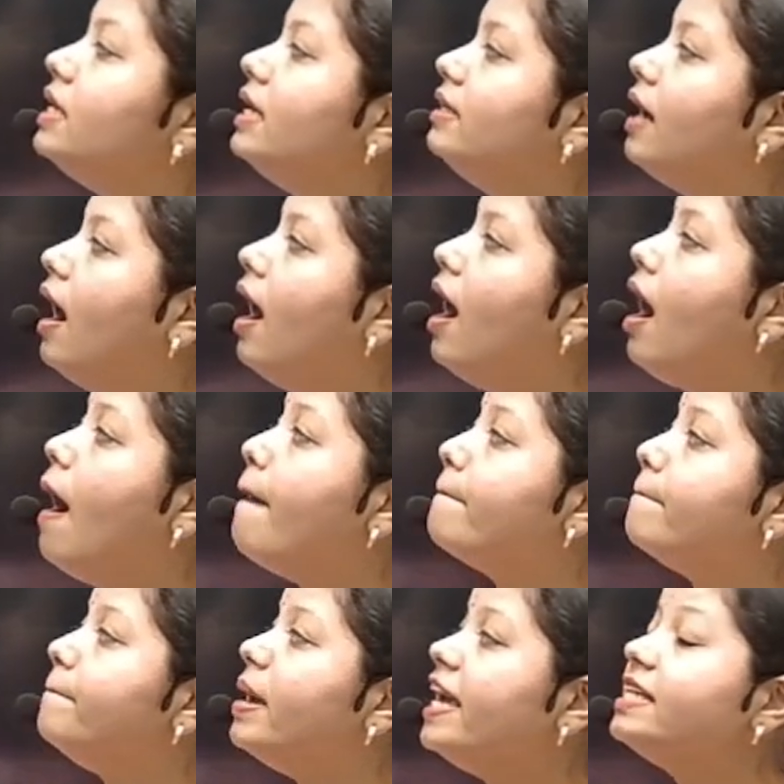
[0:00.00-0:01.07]
the
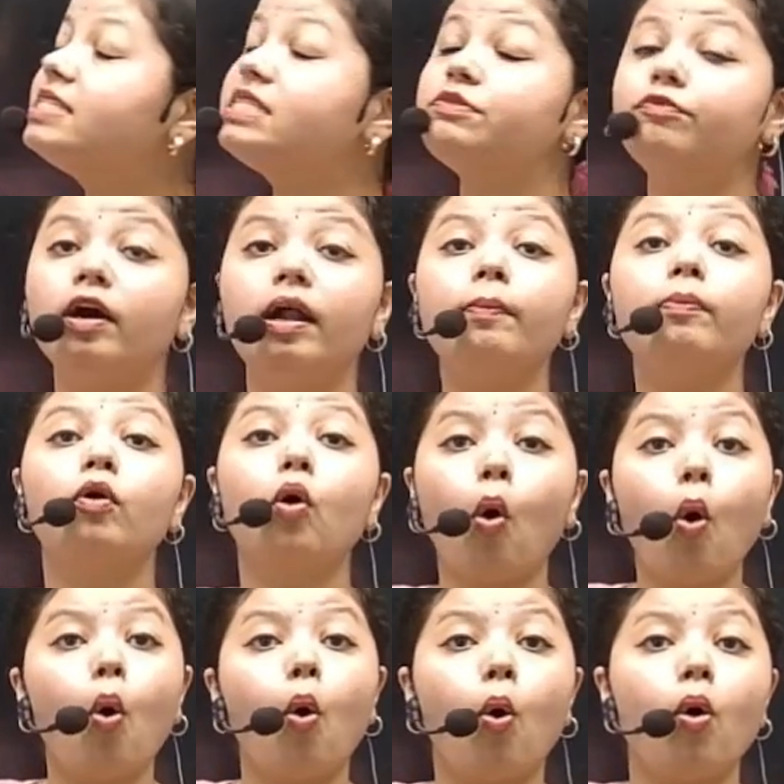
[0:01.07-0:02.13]
base verb
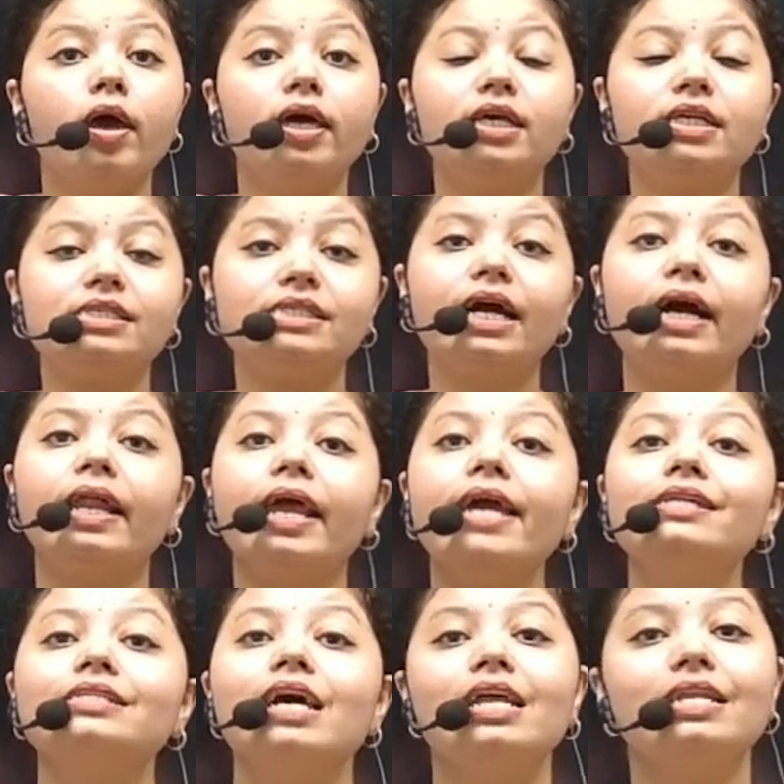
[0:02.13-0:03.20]
go is the correct
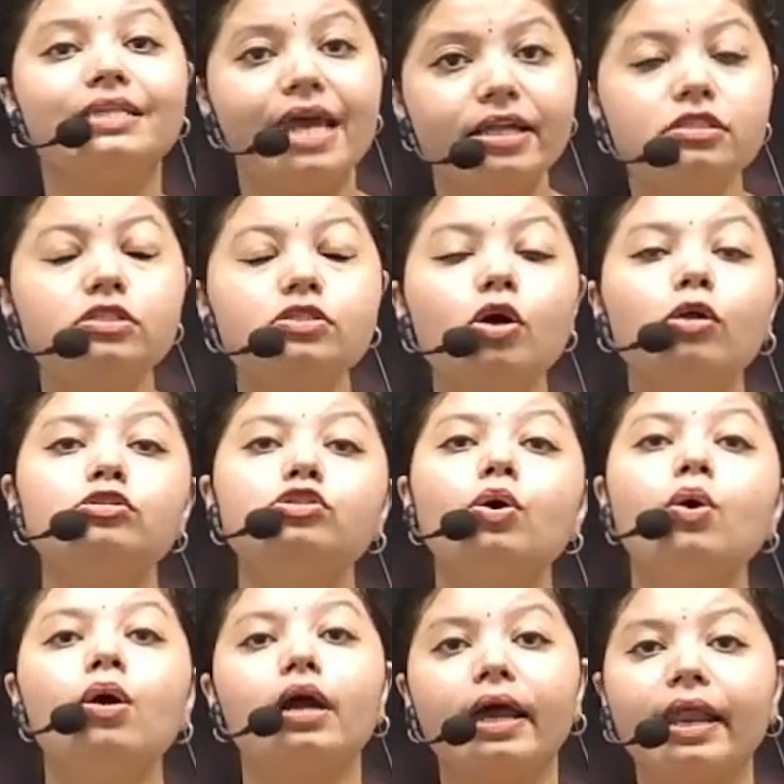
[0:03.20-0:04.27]
tense, also
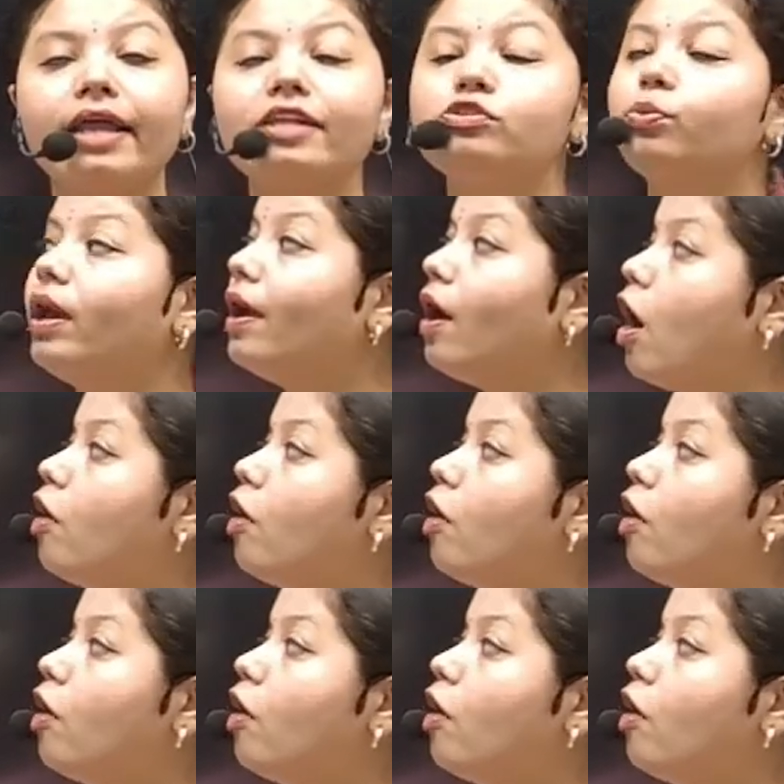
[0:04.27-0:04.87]
correct way of